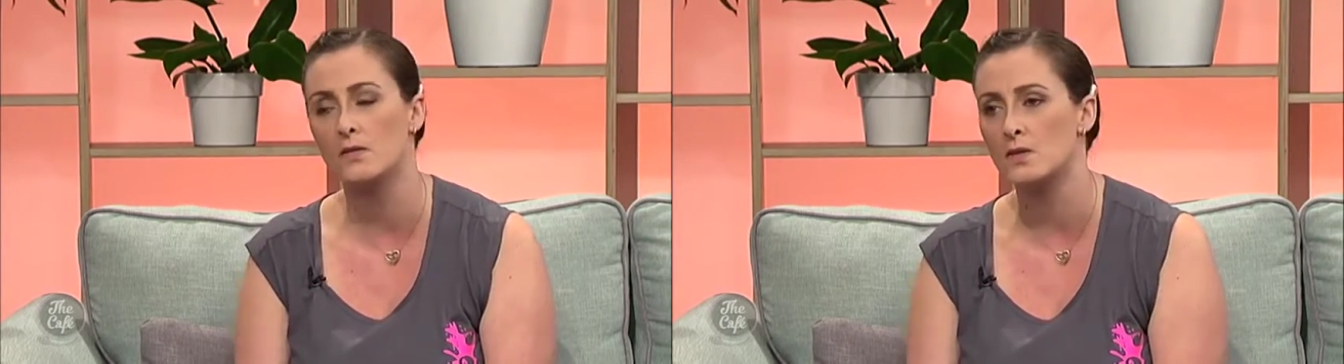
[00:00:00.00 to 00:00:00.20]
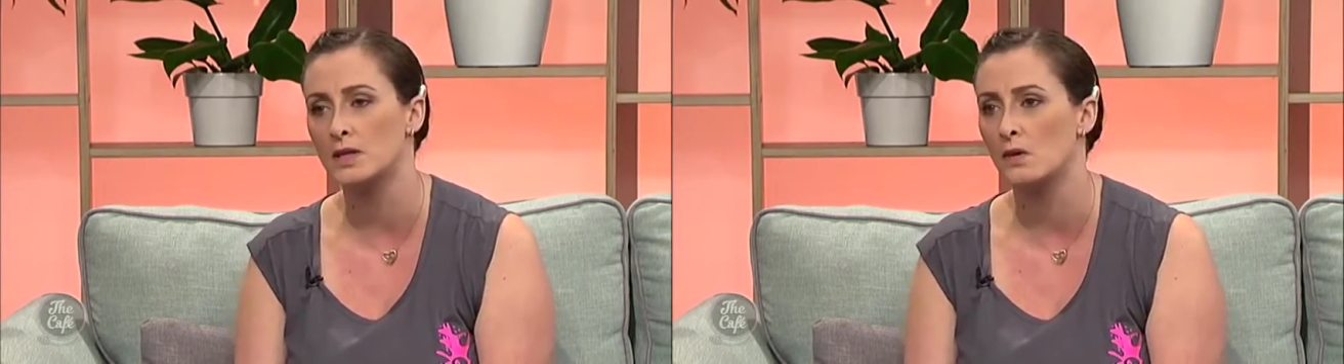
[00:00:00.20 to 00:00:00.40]

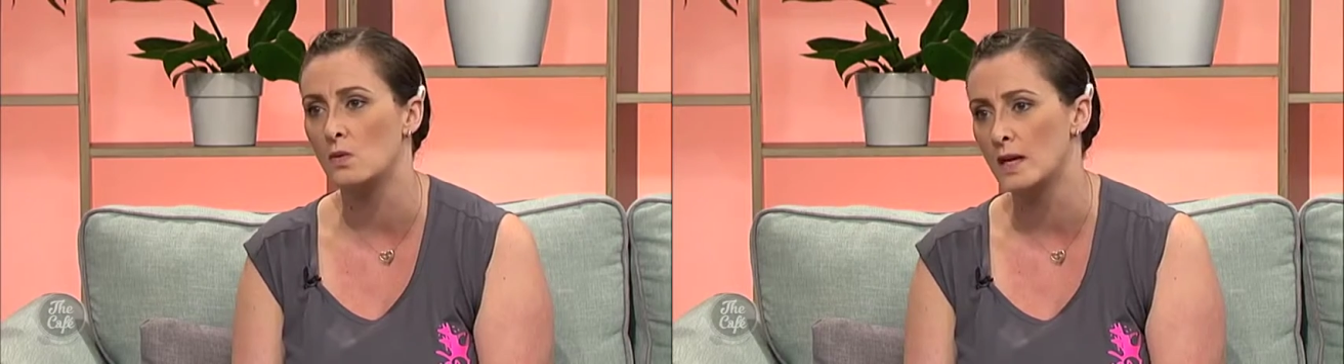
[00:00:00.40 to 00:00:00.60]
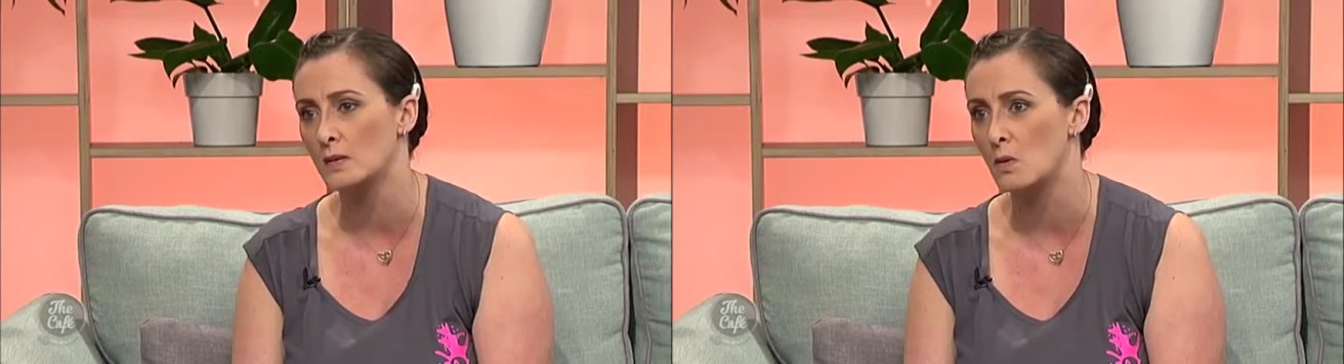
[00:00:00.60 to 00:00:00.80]
Of course, I'd
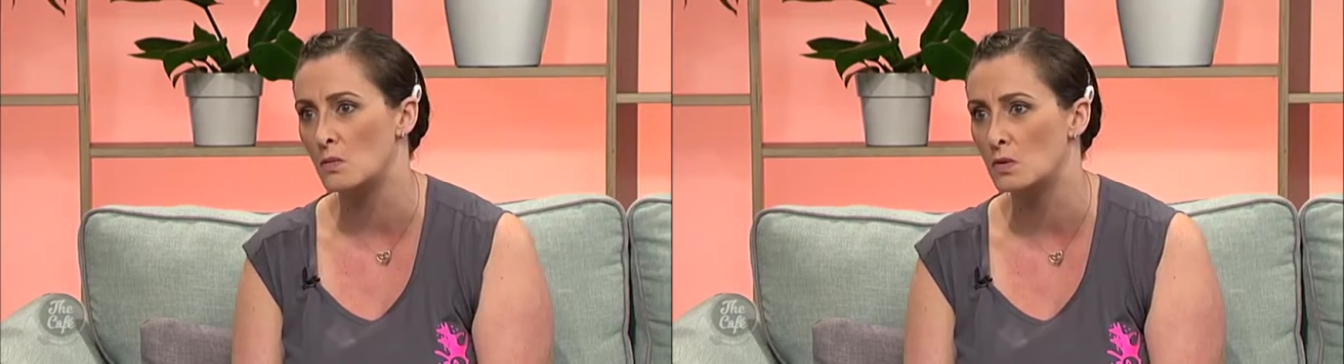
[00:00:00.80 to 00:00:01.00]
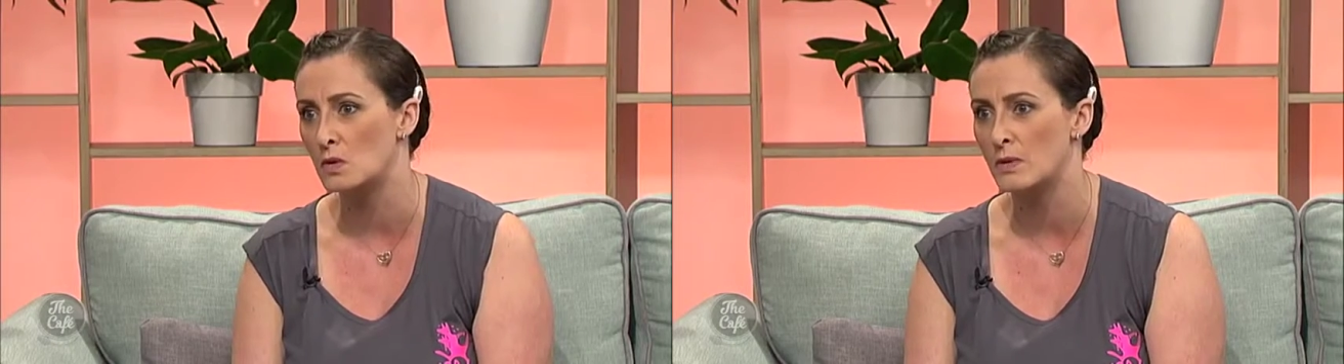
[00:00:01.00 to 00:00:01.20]
always
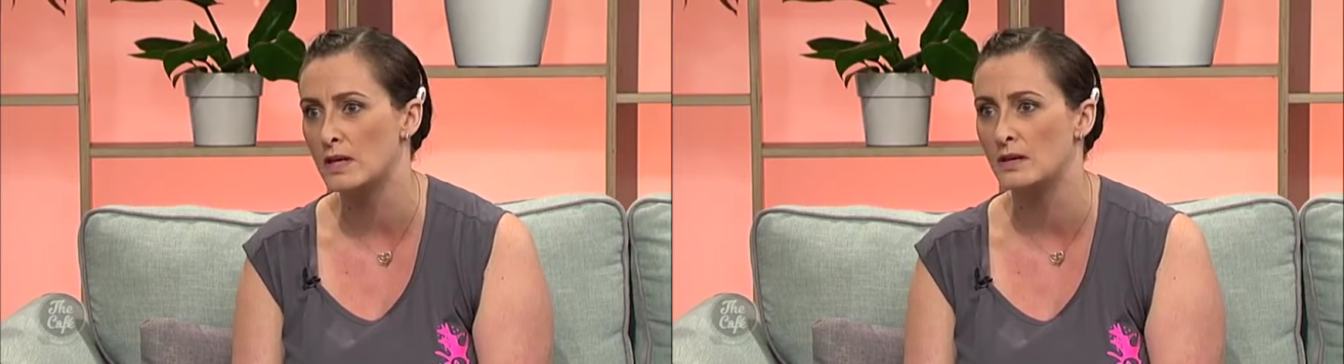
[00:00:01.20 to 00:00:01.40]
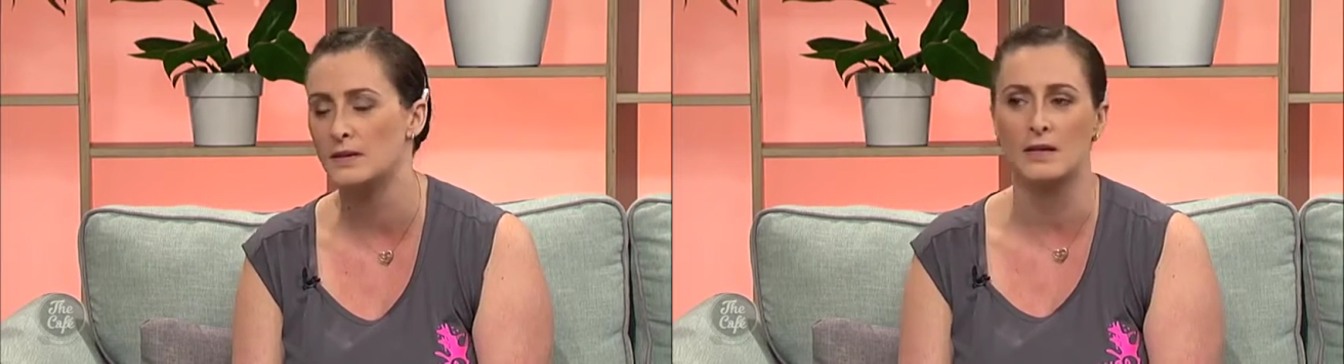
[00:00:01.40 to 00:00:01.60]
want more
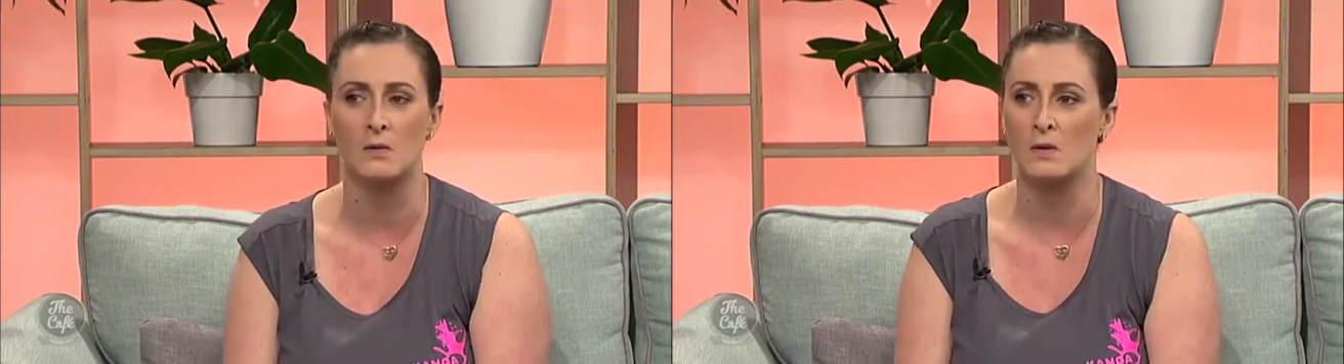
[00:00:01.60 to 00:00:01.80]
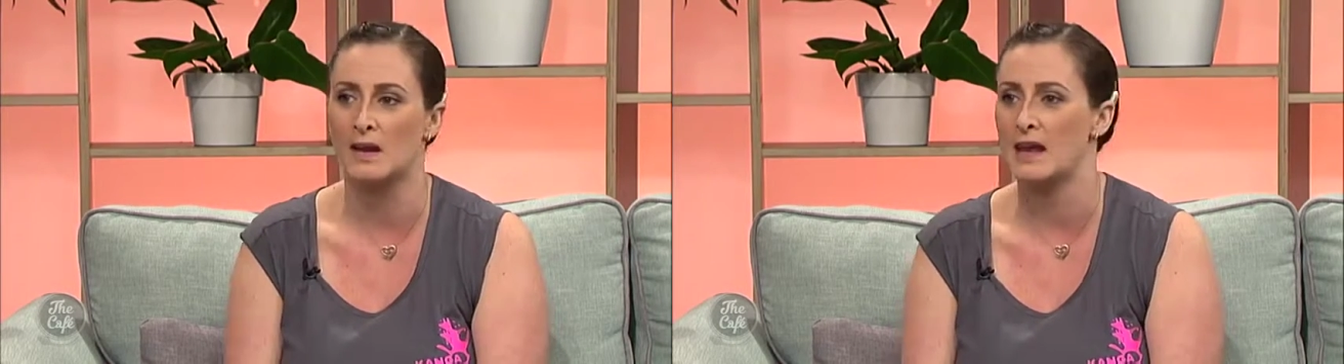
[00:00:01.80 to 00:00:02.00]
because
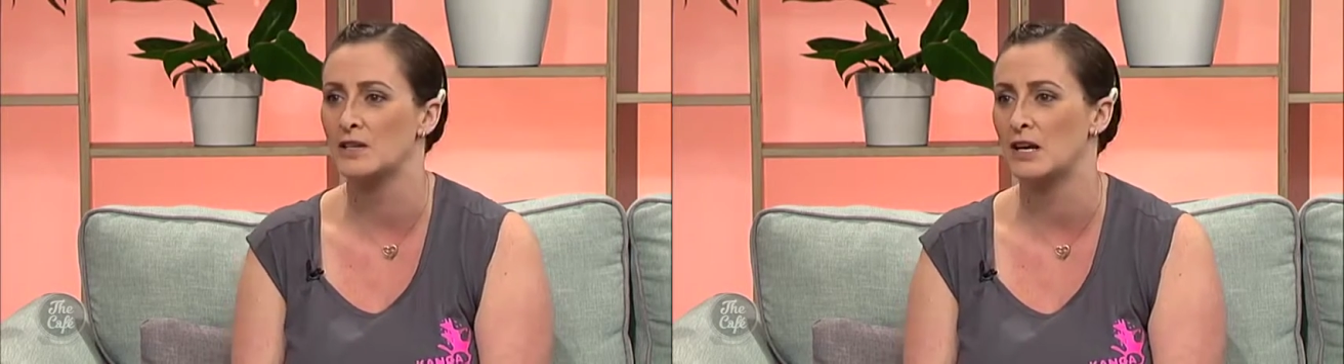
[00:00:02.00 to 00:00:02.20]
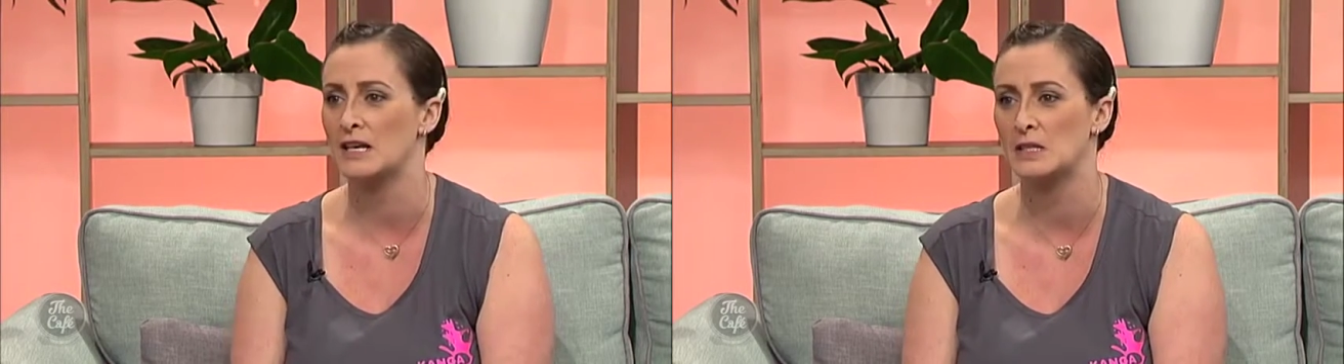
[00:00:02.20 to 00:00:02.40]
I want
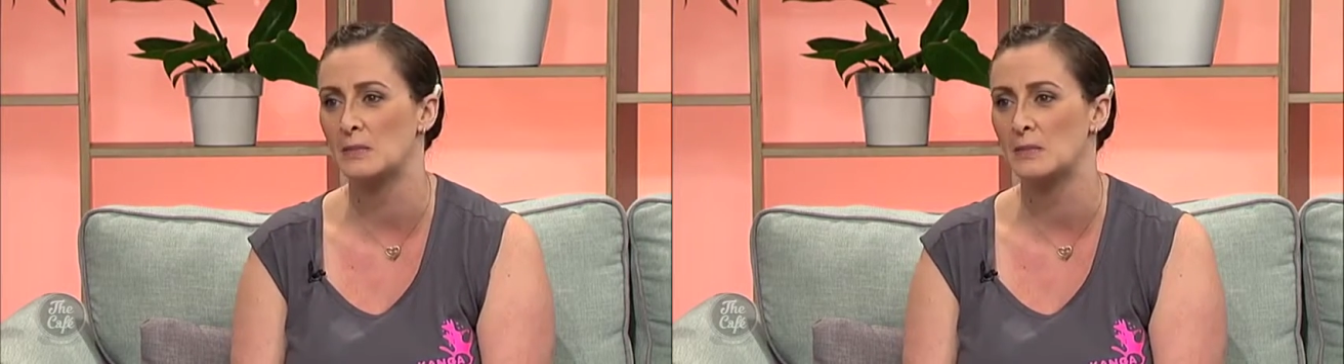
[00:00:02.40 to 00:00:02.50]
kangaroo training